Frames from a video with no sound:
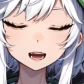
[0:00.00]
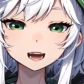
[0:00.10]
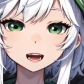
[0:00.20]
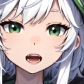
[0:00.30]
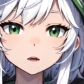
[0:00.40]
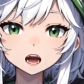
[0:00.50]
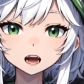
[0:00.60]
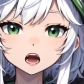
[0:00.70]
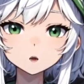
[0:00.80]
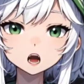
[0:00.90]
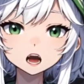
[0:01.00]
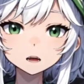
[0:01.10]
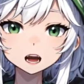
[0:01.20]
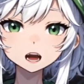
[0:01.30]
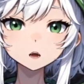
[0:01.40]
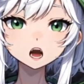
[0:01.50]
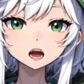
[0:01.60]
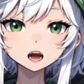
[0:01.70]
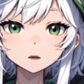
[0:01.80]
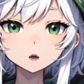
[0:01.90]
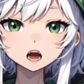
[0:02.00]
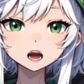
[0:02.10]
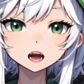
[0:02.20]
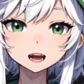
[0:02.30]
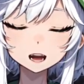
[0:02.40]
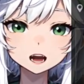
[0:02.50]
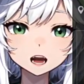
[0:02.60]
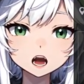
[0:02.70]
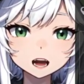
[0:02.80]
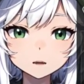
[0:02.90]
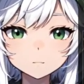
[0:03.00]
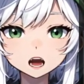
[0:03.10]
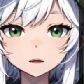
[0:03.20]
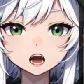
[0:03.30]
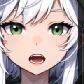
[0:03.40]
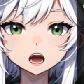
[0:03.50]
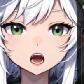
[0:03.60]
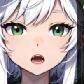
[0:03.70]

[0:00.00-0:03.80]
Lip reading: Healthcare Privacy Part 2. This quest right here.